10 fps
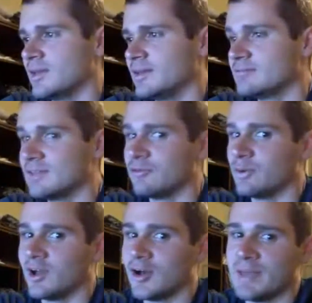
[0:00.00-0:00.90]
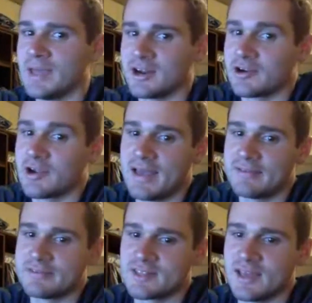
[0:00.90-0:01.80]
mean, if we all made our
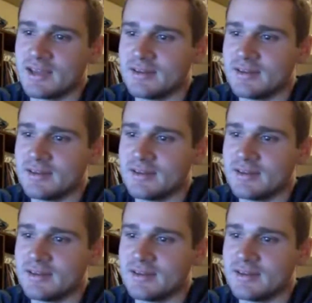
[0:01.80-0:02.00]
graphs, then